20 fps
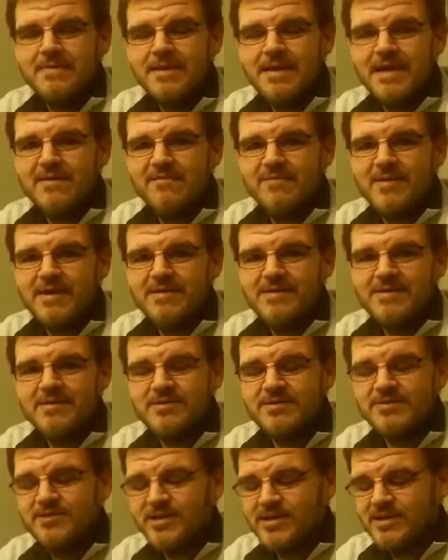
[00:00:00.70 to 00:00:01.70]
Hey everybody,
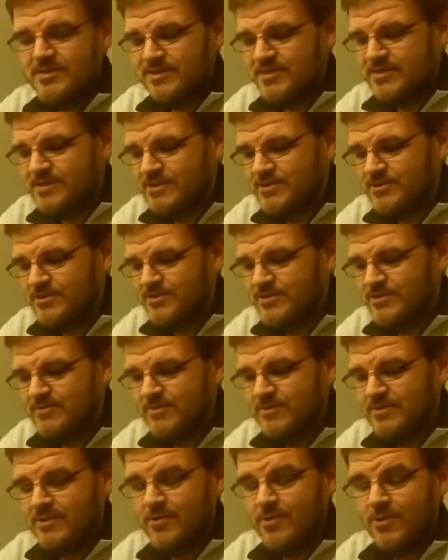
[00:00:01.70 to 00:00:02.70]
this is Jason here, just
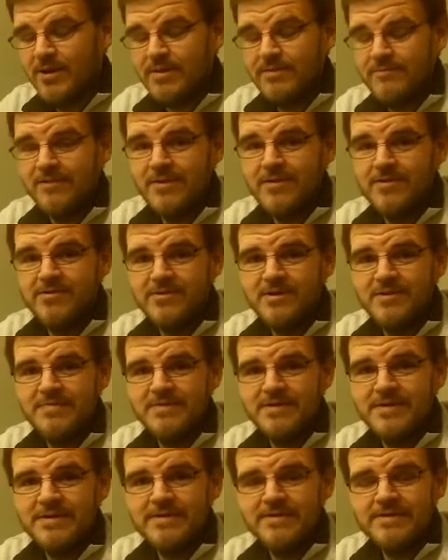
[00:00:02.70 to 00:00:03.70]
with a quick weather
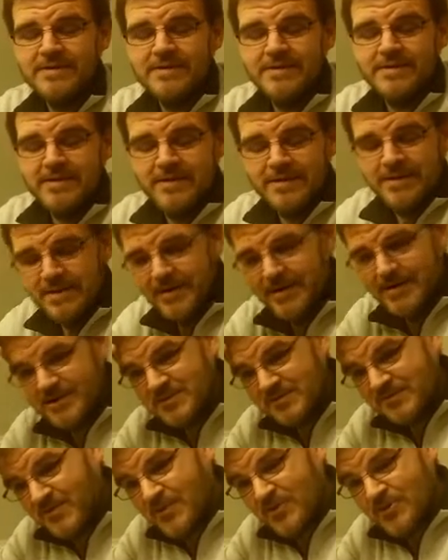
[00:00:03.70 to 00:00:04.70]
update.
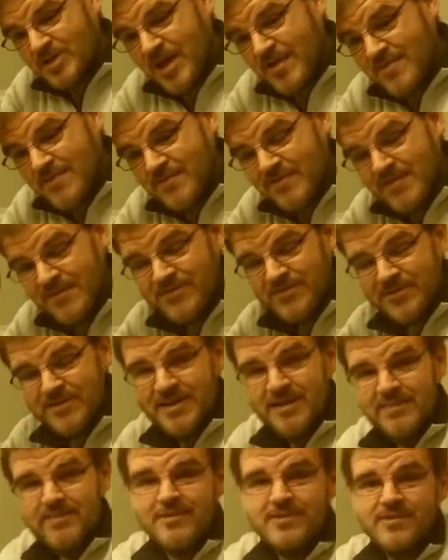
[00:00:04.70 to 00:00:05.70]
This is the first time I've ever
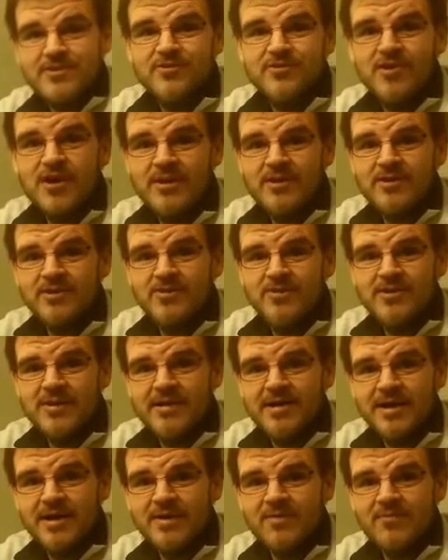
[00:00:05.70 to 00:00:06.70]
attempted to try and do
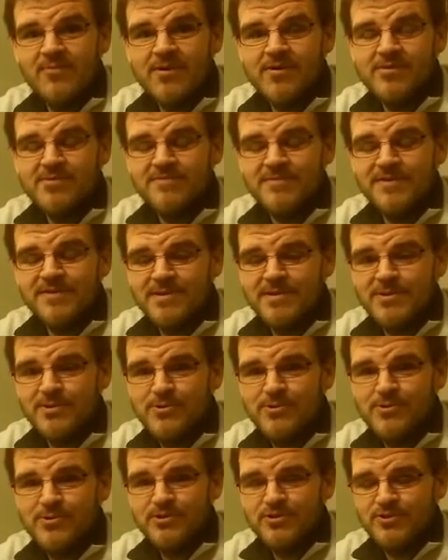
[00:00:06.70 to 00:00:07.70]
any kind of weather video.
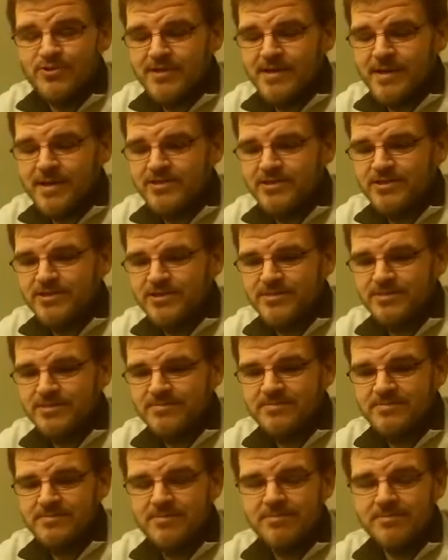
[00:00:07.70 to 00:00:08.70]
Usually I
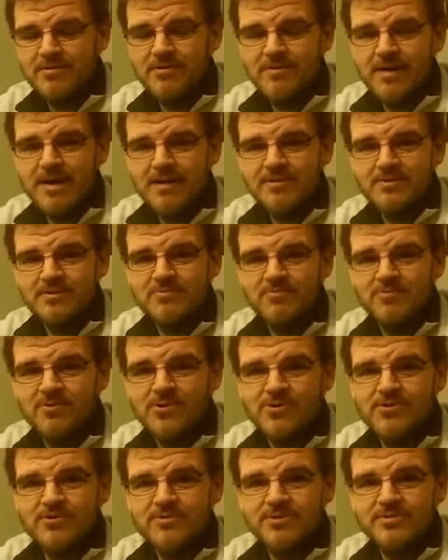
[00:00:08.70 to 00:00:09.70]
just throw out some
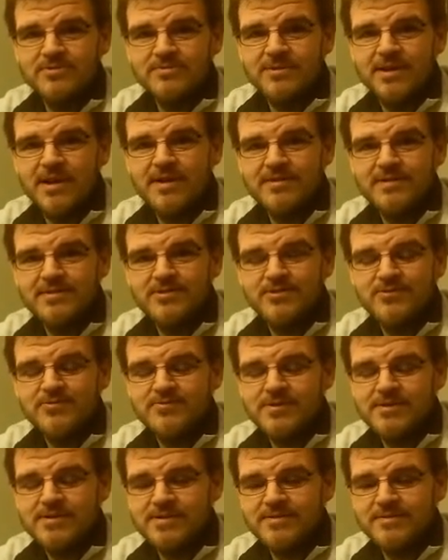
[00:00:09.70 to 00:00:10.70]
words and kind of let you
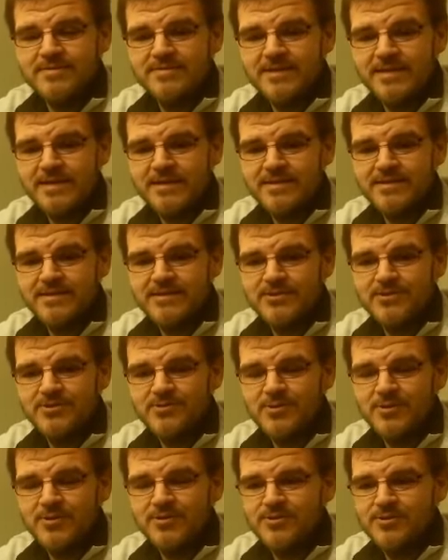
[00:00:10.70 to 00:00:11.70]
read it and take it as you
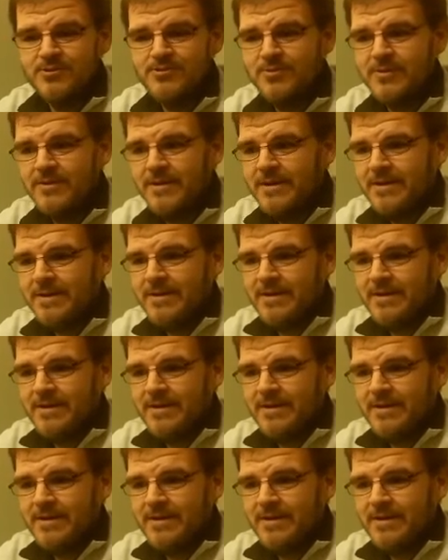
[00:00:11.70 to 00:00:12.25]
want to.